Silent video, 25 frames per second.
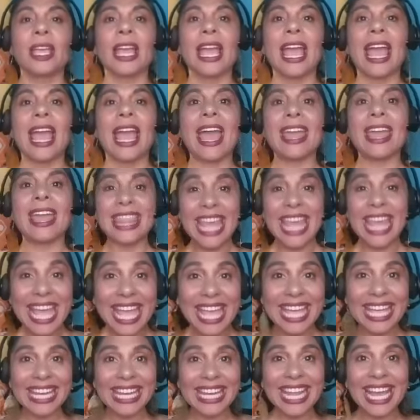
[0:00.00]
And
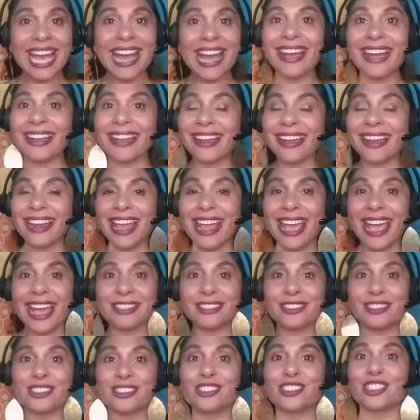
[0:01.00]
then I got
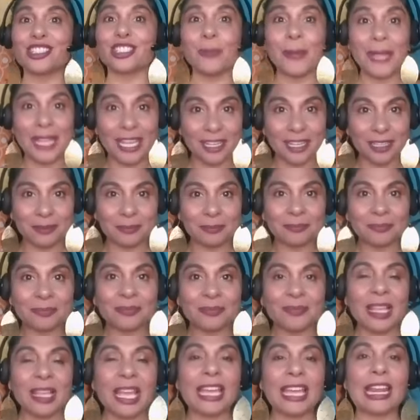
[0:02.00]
asked to speak.
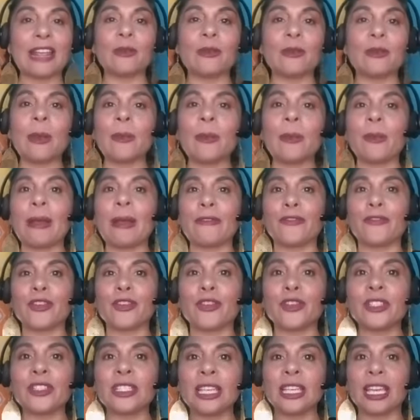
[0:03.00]
And I remember my
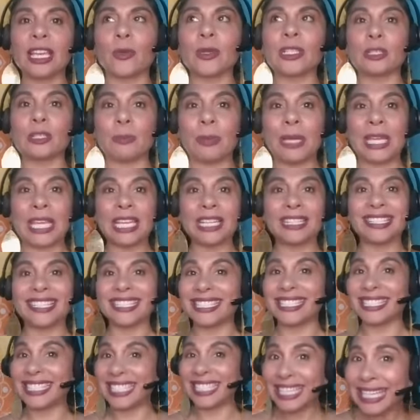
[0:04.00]
first gig was speaking to
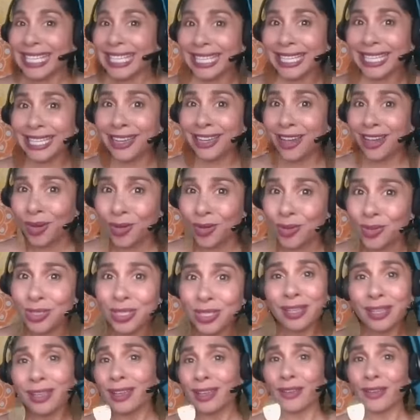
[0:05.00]
CEOs
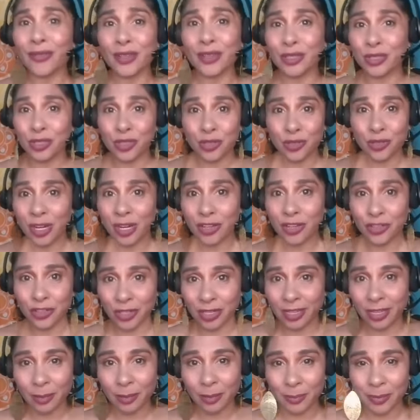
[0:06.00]
of construction
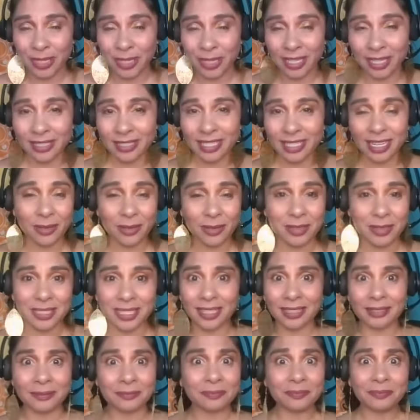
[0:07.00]
companies. And I was
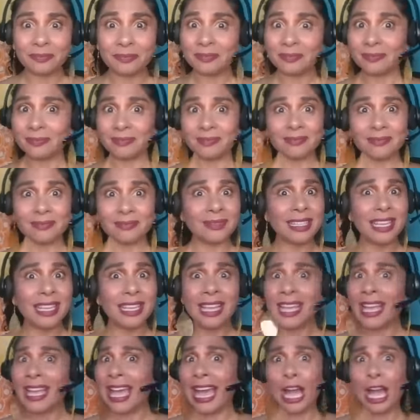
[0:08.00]
like,
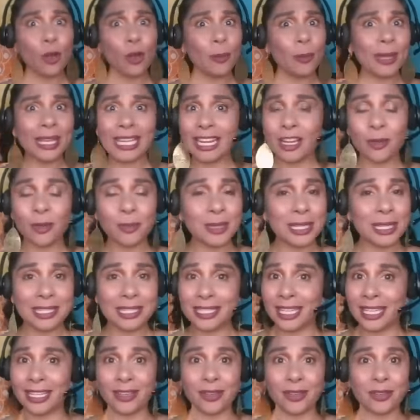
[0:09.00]
how am I going to help these
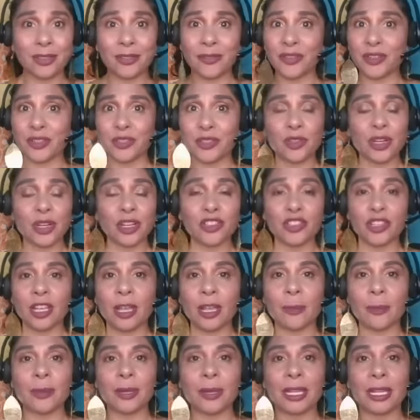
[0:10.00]
CEOs of construction
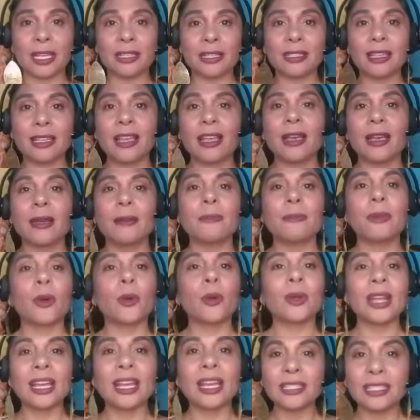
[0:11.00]
companies? But
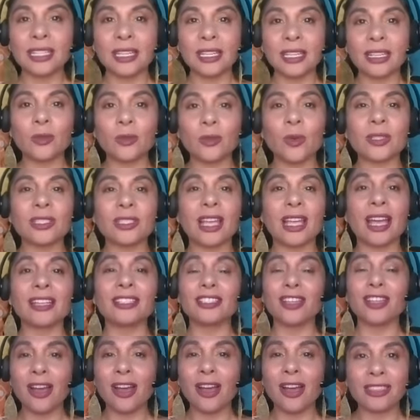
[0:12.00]
what I did was I
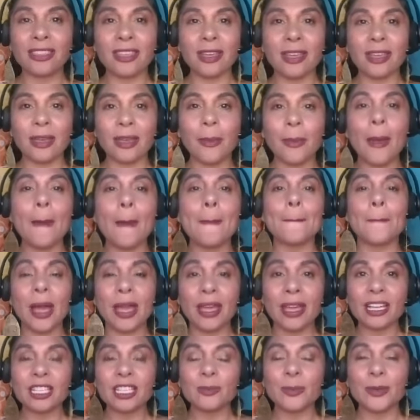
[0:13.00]
taught them my
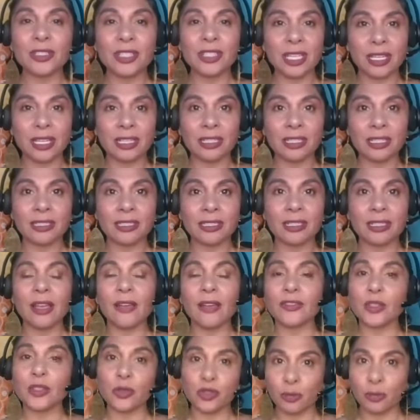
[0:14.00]
expertise of social